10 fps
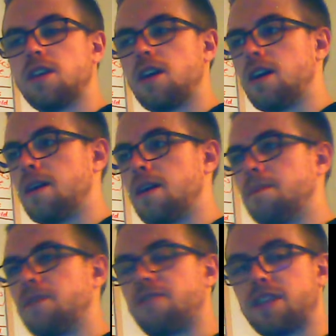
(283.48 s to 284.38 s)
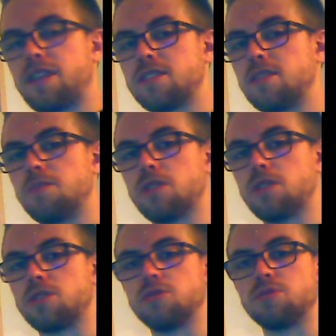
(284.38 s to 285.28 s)
the faster the
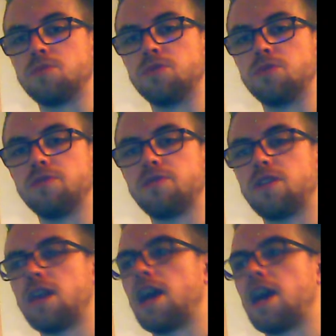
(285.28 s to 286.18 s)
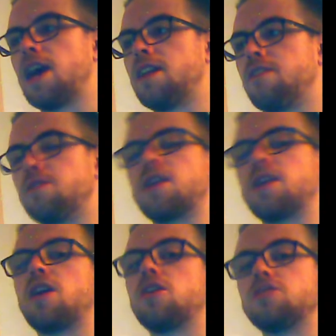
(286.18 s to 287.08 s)
molecules move, and if you get
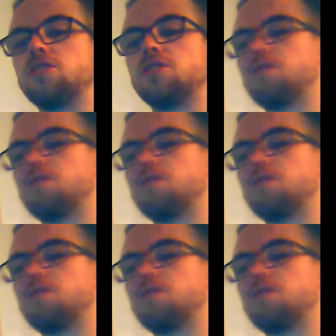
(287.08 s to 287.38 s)
it hot enough